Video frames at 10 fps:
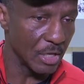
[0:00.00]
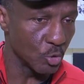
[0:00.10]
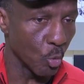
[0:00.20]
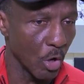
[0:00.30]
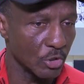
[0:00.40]

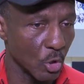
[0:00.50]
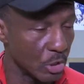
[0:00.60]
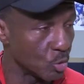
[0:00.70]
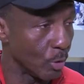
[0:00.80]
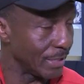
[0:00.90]
is worked on
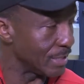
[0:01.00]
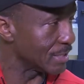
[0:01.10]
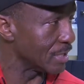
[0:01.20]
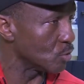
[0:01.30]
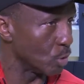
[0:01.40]
his
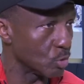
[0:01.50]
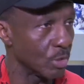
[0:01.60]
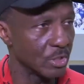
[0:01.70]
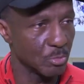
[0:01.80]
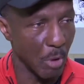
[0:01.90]
weaknesses, which
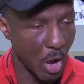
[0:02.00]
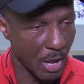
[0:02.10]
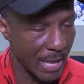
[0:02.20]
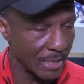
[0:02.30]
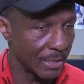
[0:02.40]
was his ball
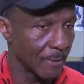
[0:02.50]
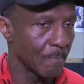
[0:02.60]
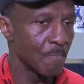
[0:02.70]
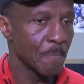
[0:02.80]
handling,